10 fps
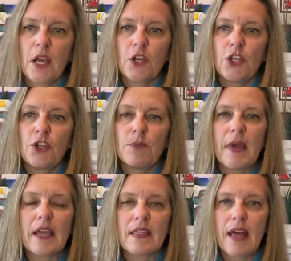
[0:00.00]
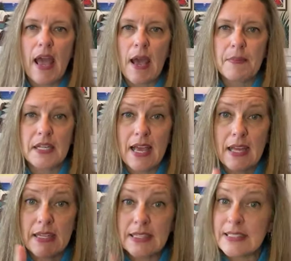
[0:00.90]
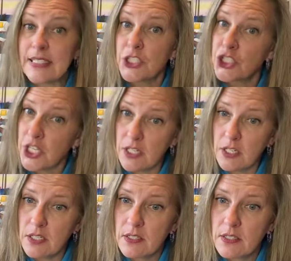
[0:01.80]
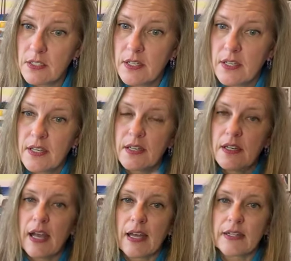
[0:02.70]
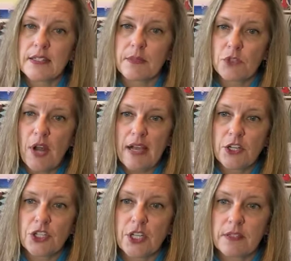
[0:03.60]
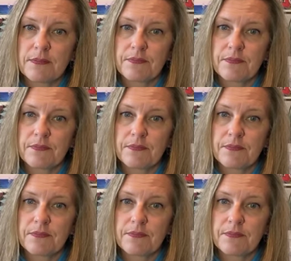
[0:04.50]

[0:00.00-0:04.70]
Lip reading: you make the habit an addition, not a subtraction.